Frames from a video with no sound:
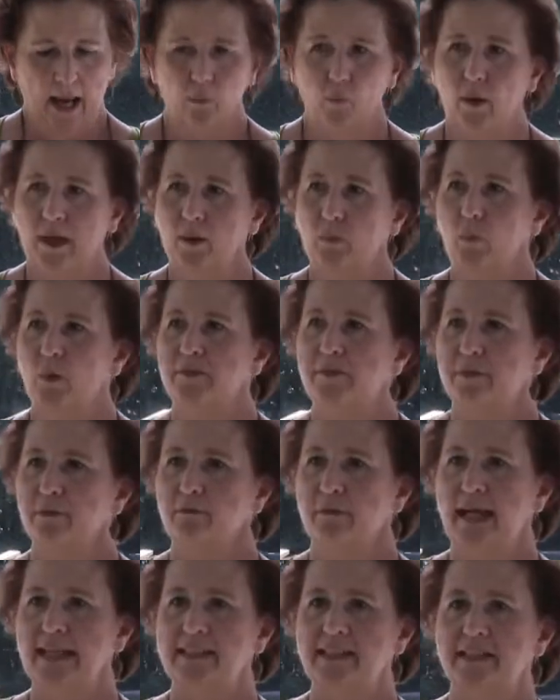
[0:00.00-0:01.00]
I went with
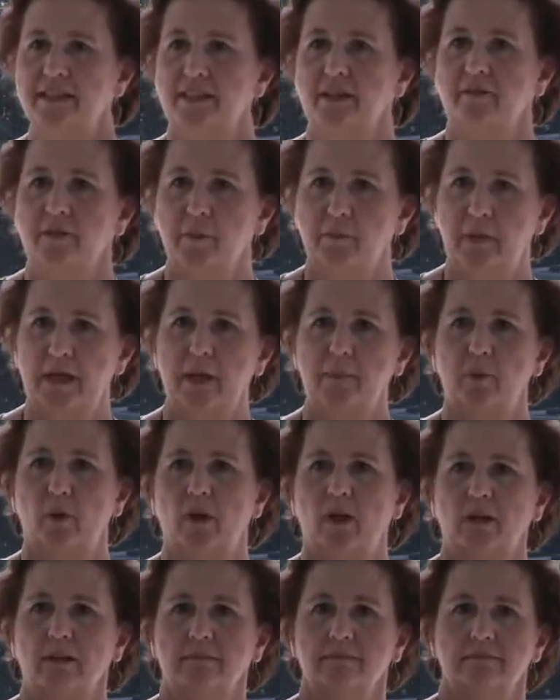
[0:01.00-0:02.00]
the rest of the
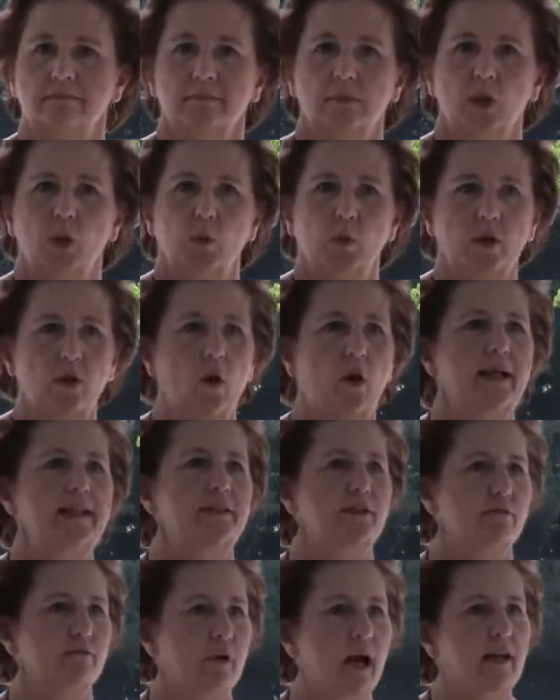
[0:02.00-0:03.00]
people who were
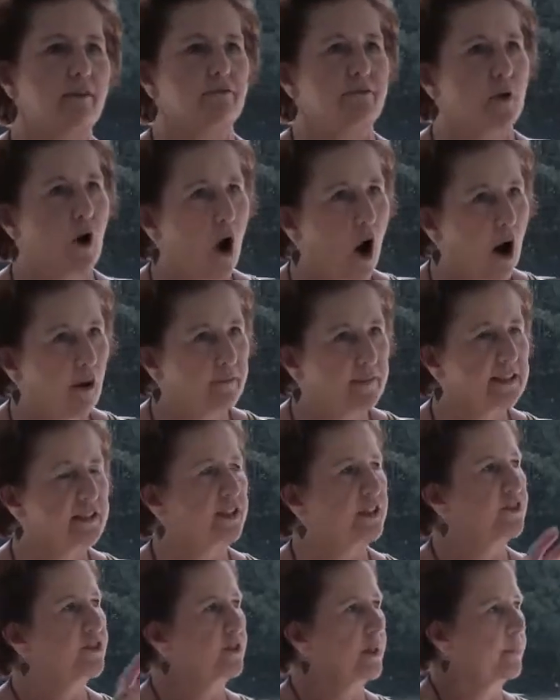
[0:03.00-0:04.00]
going to run for
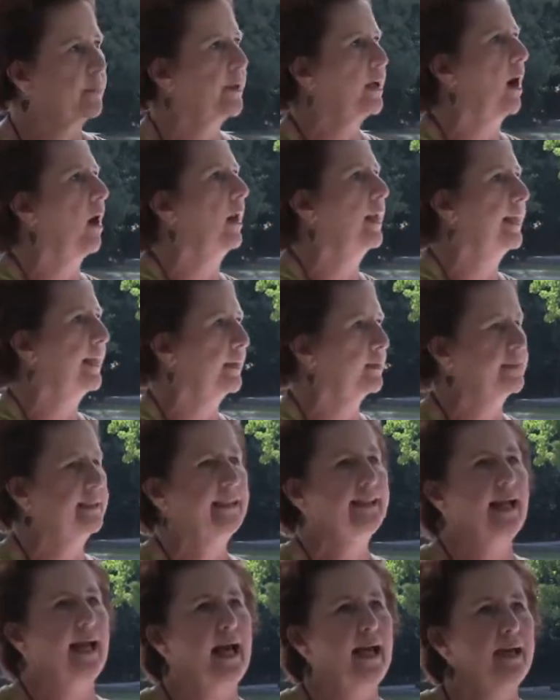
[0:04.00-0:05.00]
office, and some of y'all are here
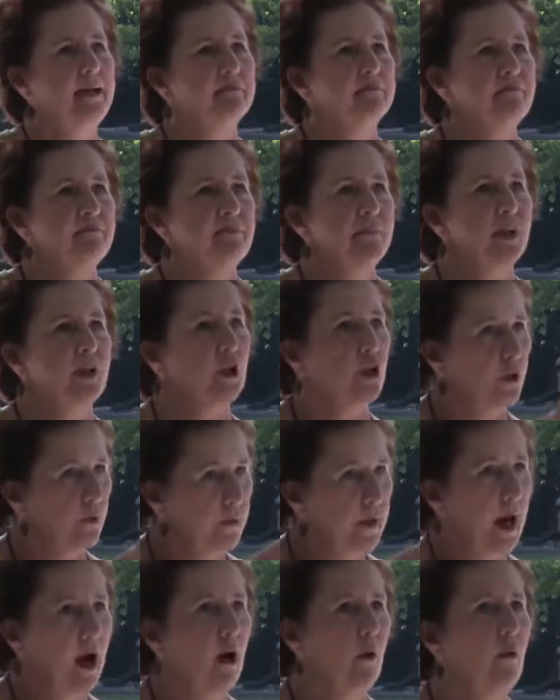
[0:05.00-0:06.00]
today.
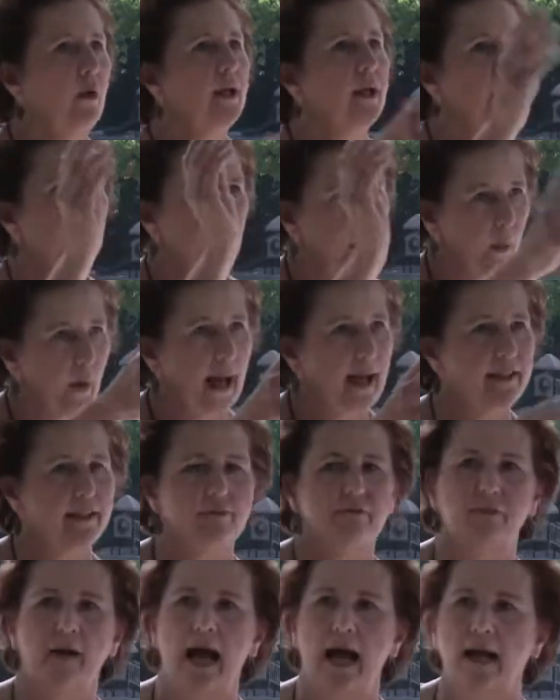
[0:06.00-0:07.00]
You know, you had
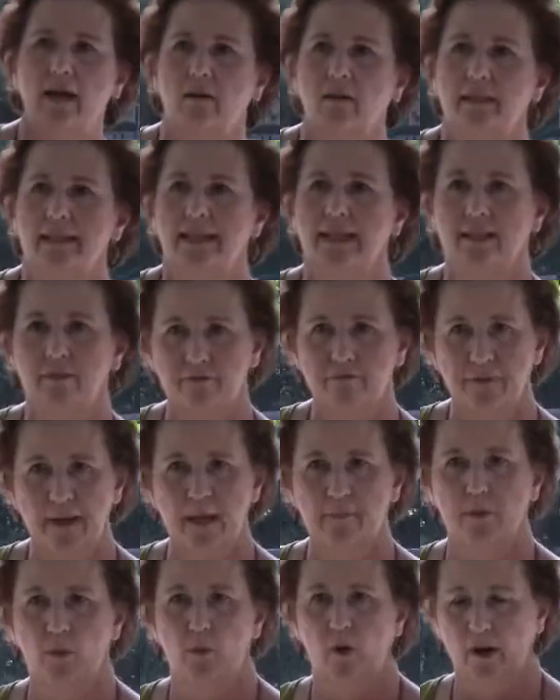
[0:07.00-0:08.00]
to file in
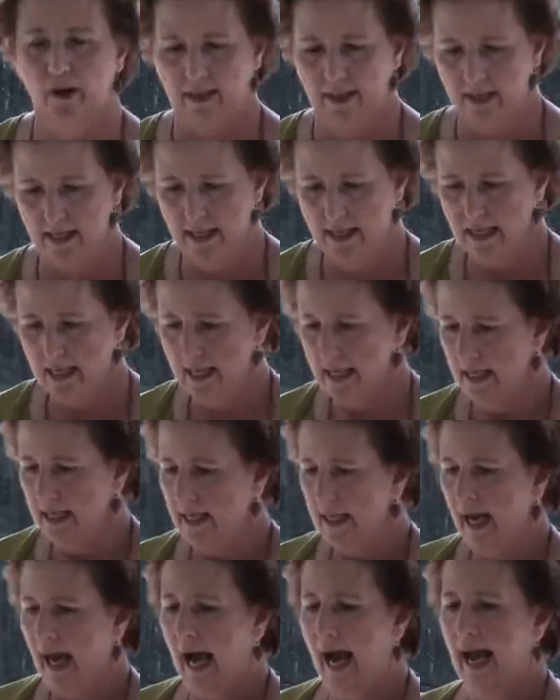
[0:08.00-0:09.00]
February.
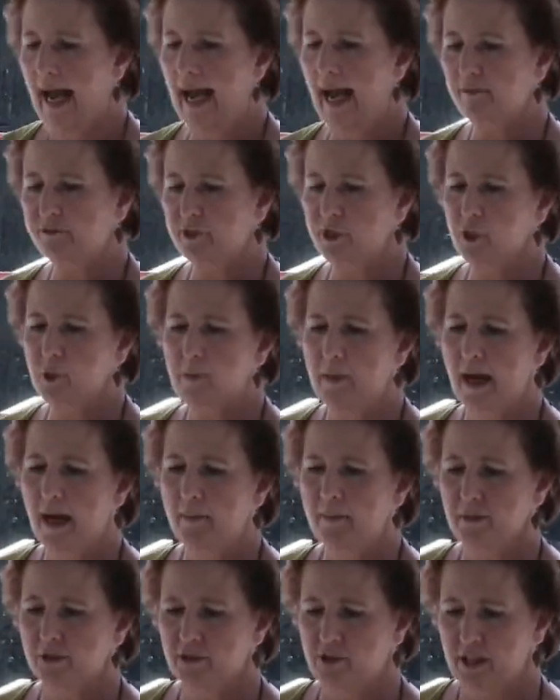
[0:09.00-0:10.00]
I have 2
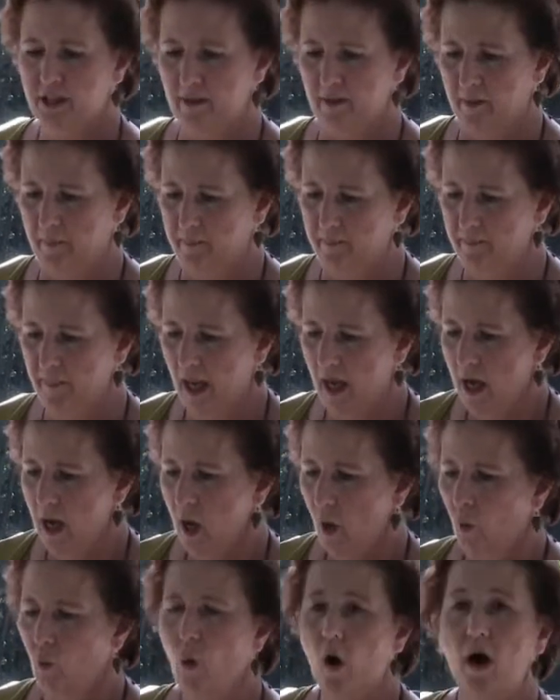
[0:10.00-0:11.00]
papers here.
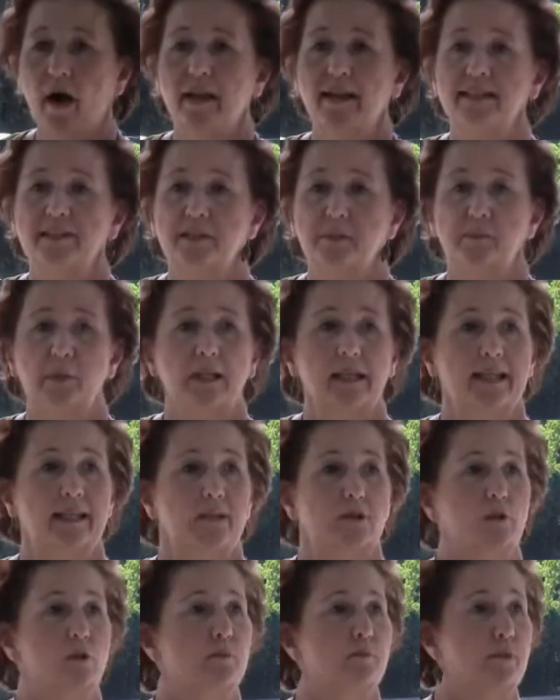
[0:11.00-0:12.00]
One is the
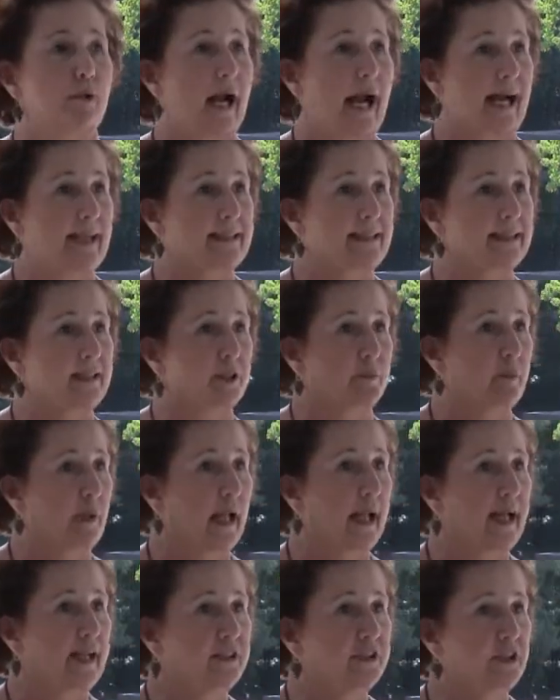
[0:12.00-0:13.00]
political practice
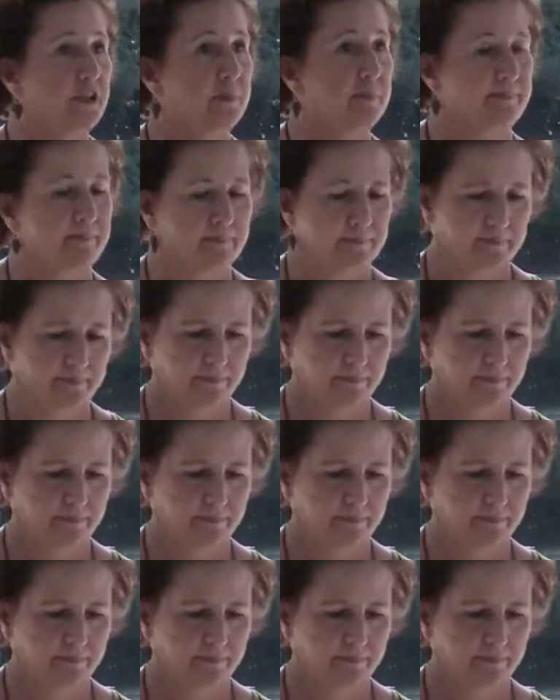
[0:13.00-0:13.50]
pledge.